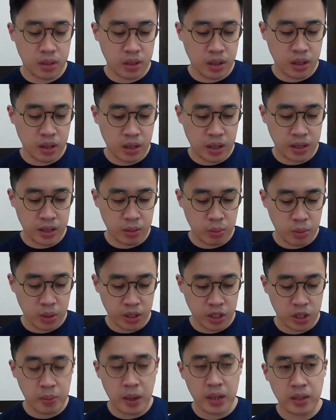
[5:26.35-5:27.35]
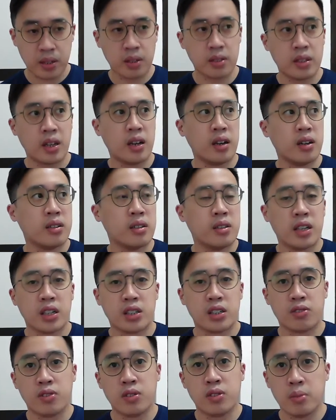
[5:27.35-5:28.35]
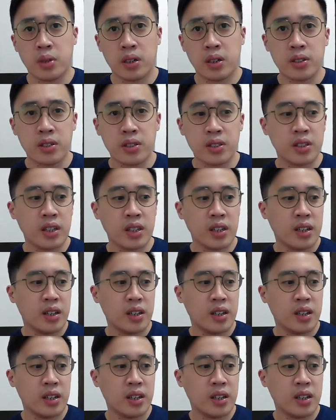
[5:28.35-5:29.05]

We're expecting that in the next few months